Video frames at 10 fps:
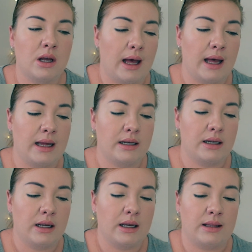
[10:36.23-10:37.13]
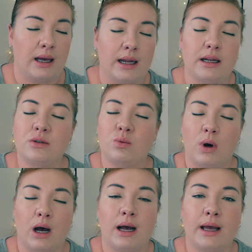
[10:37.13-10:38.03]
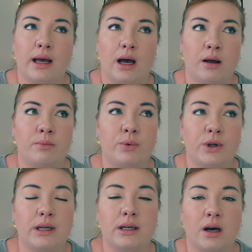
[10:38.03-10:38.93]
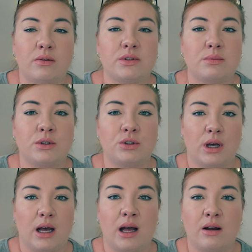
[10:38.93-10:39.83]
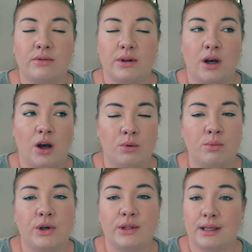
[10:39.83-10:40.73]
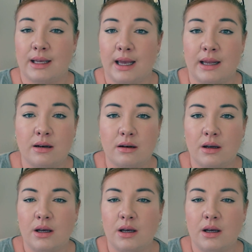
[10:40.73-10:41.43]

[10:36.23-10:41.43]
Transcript: and that is why I'm pretty comfortable to have a home birth again.